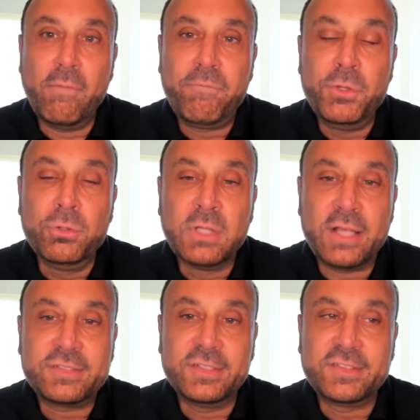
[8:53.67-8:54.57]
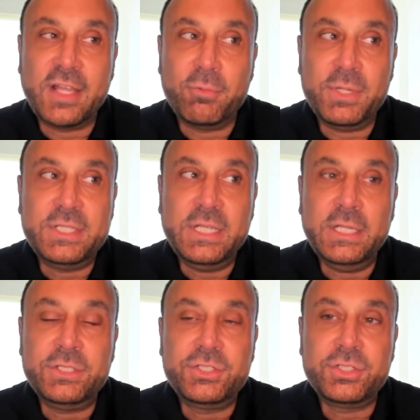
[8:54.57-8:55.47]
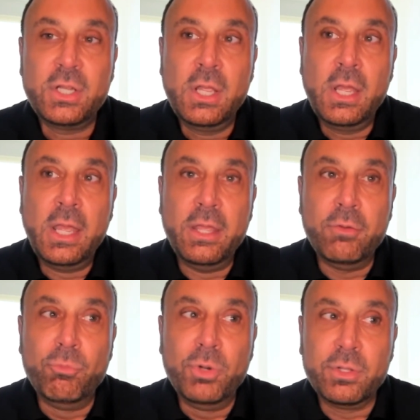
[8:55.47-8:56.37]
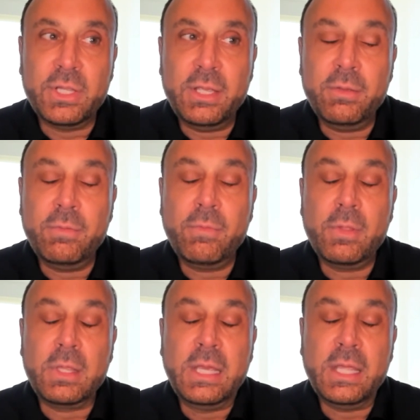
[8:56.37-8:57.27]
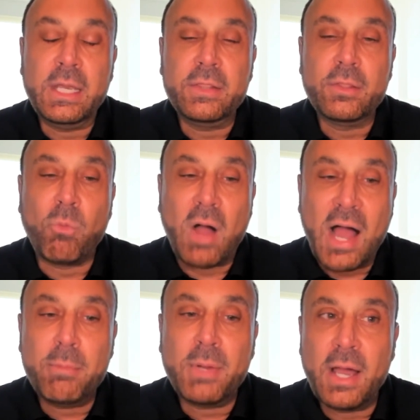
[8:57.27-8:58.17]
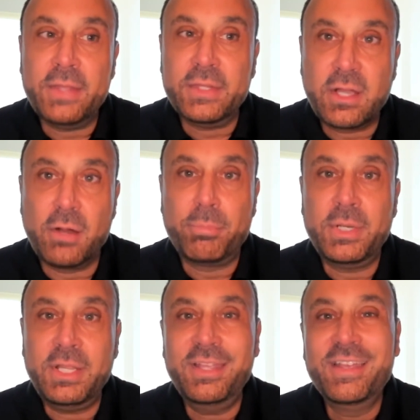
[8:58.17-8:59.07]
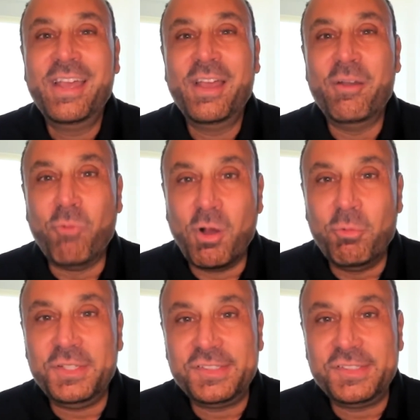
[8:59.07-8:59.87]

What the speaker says: few lessons that we teach in really getting the why behind the company and what we